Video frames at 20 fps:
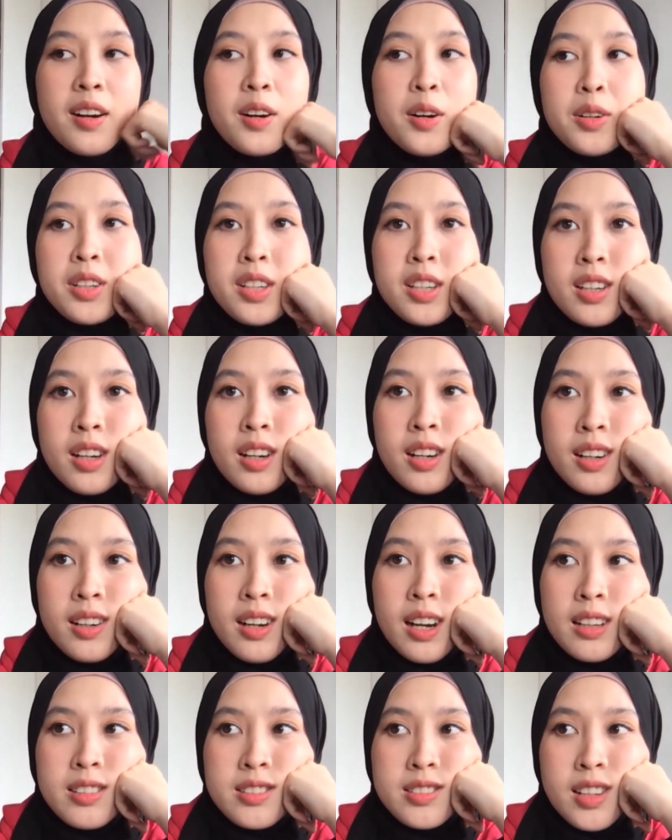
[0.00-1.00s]
Okay,
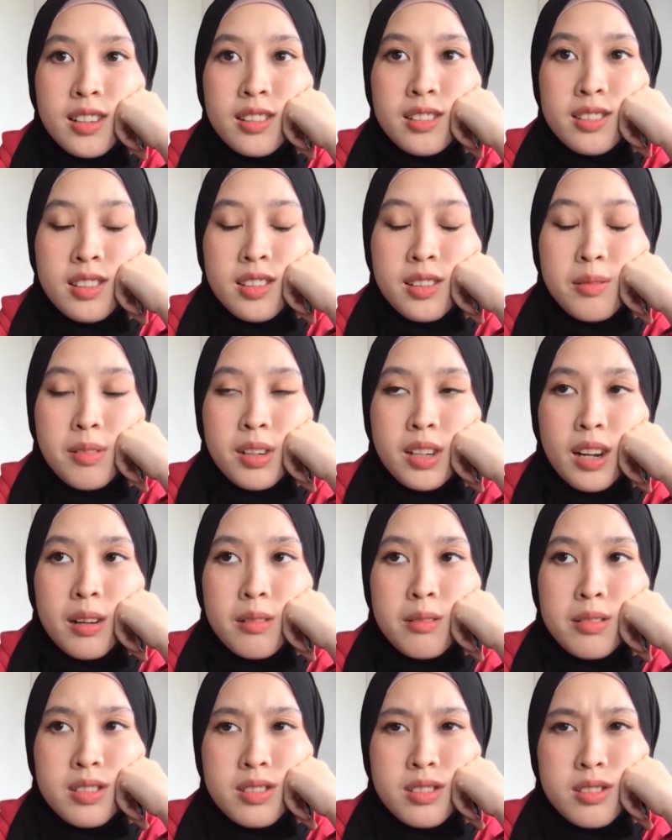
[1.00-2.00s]
I started when I
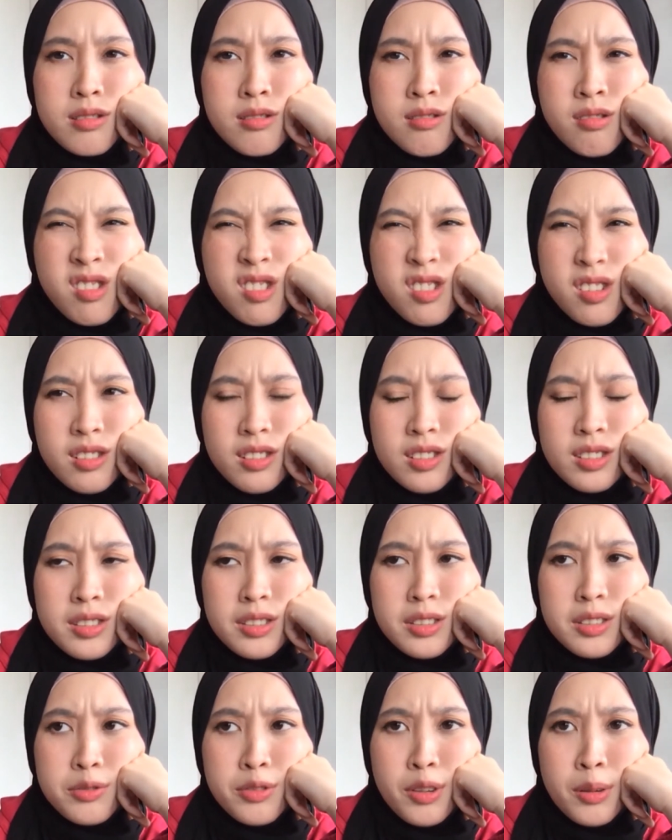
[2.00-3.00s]
was
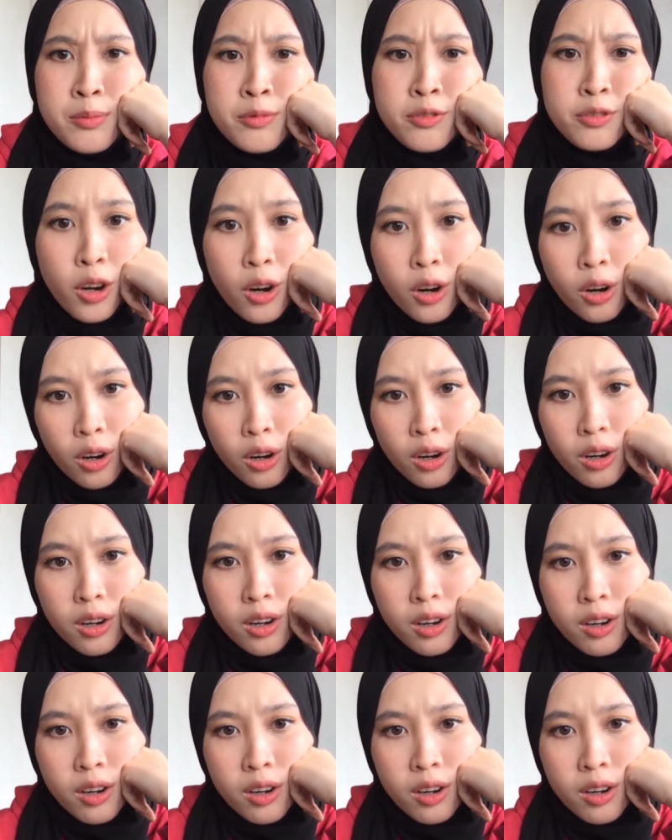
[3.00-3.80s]
Form 4.